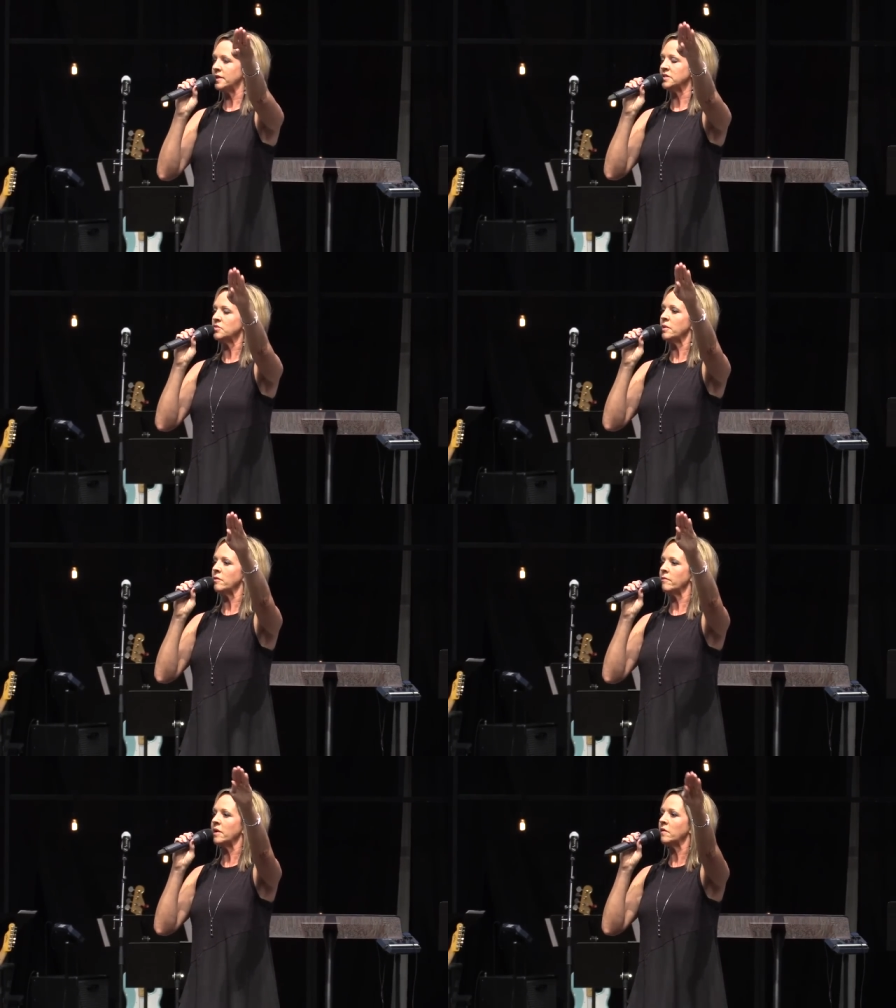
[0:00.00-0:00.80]
This would be
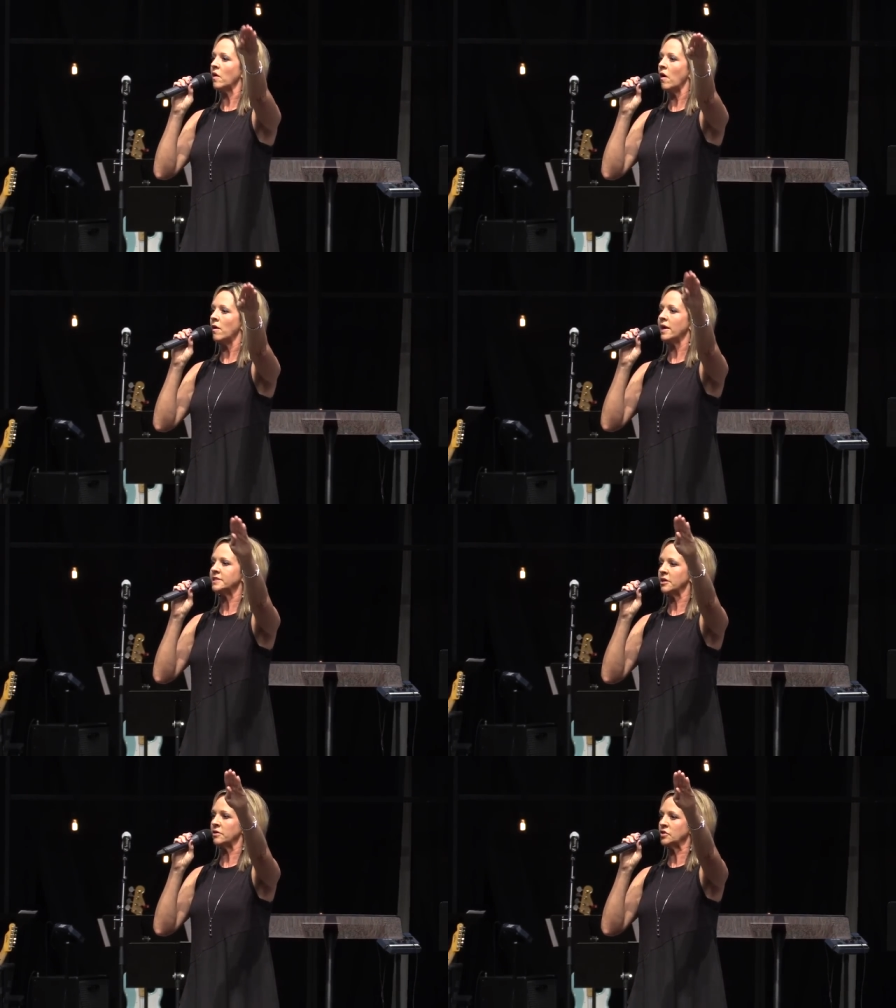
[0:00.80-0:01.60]
what we would call a
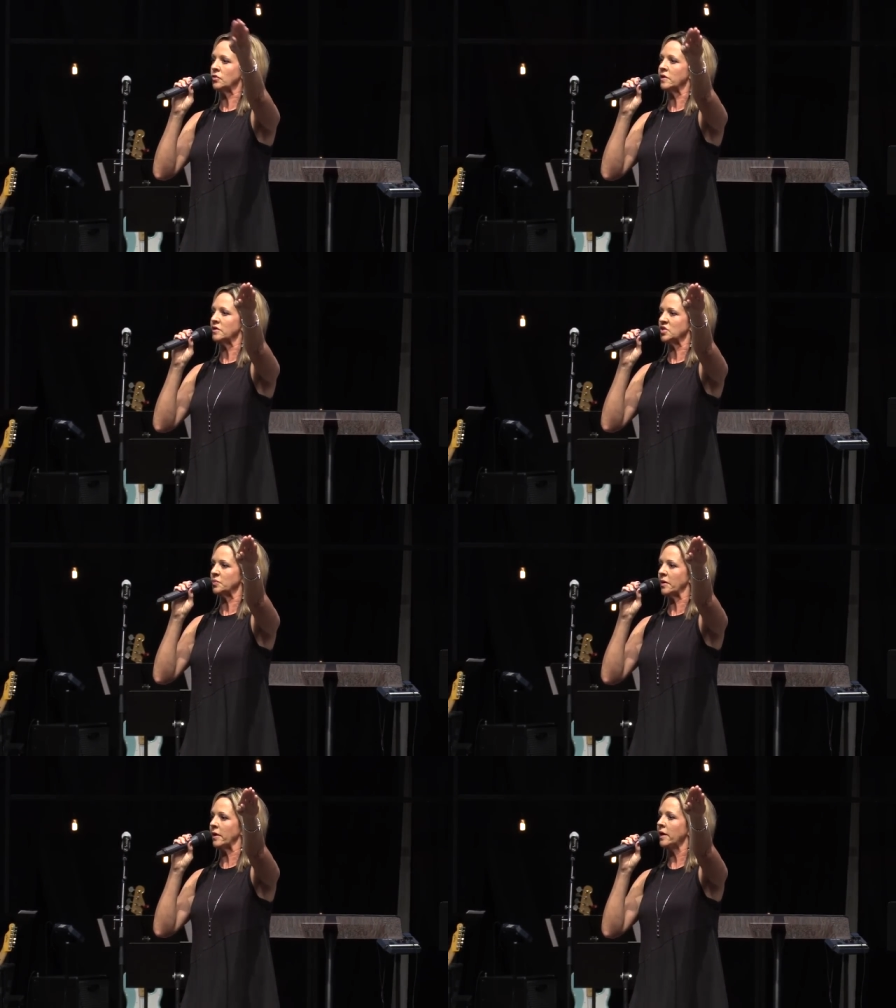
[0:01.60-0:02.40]
territorial
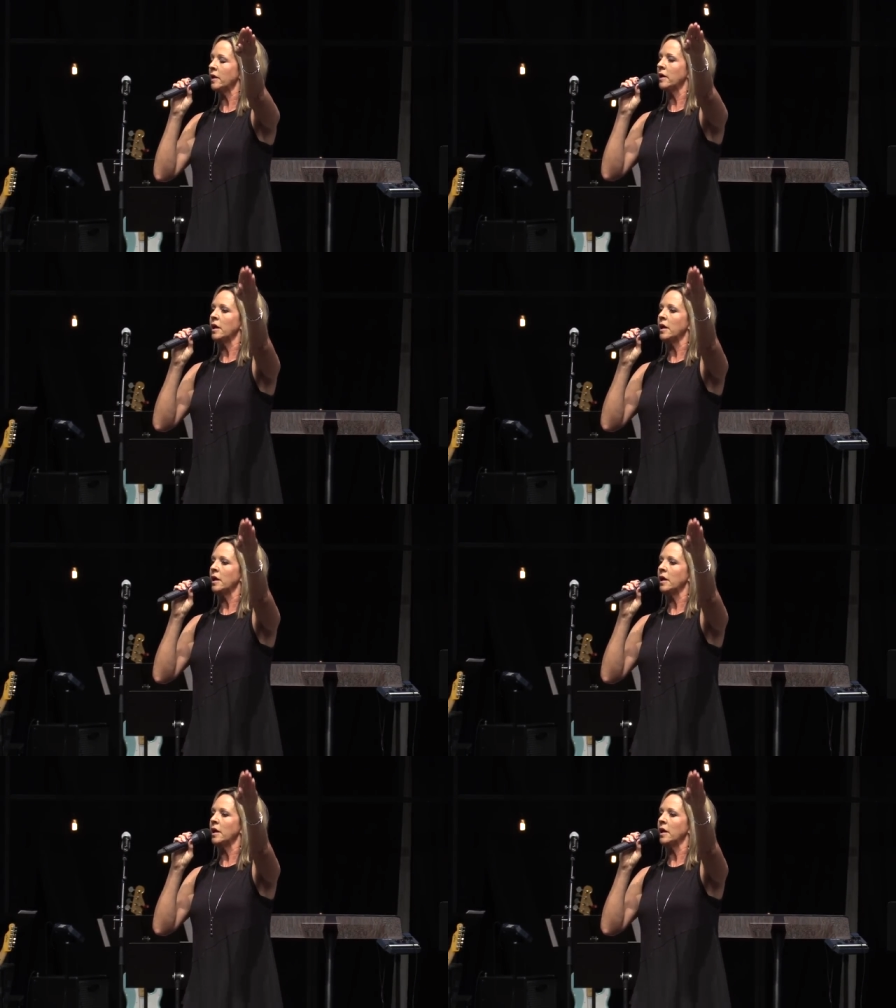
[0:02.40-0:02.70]
spirit,